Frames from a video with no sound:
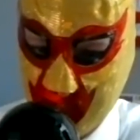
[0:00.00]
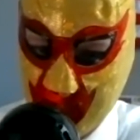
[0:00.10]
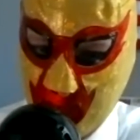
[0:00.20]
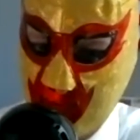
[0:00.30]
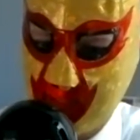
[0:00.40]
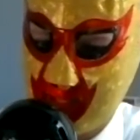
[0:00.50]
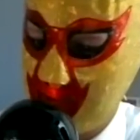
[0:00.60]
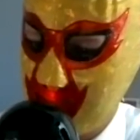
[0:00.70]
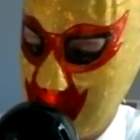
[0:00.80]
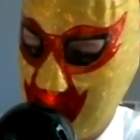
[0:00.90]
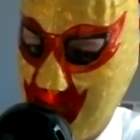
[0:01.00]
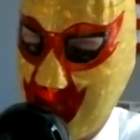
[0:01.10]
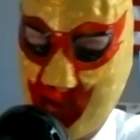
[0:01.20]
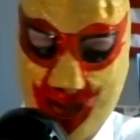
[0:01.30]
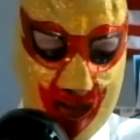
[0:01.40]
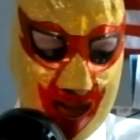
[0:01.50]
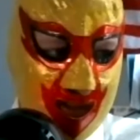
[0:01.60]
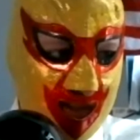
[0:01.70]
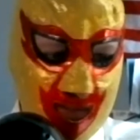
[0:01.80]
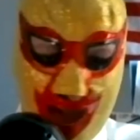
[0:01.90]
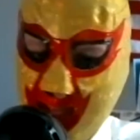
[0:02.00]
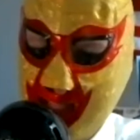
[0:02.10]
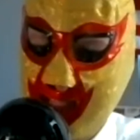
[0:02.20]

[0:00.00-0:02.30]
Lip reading: wants them to be back. Vegas is